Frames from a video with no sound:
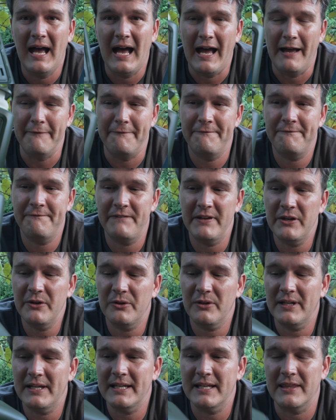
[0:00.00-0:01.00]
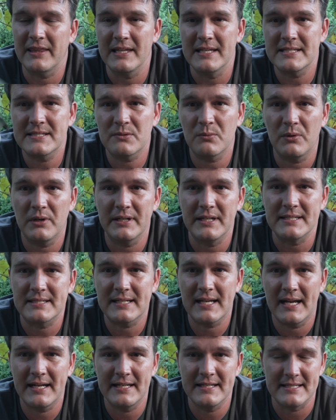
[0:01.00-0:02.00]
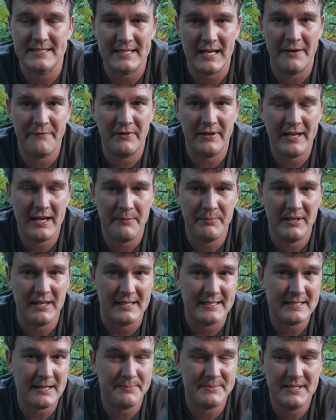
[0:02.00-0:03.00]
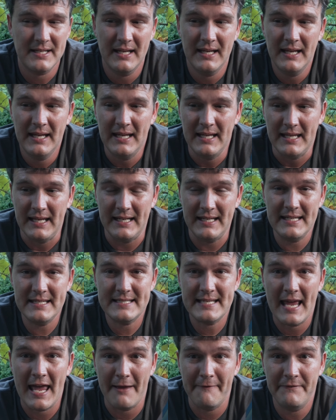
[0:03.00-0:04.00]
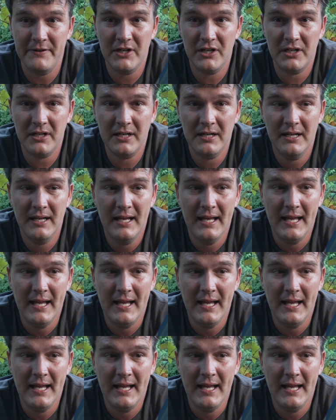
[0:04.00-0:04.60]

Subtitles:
I feel like this one is kind of designed for camping, except it is heavier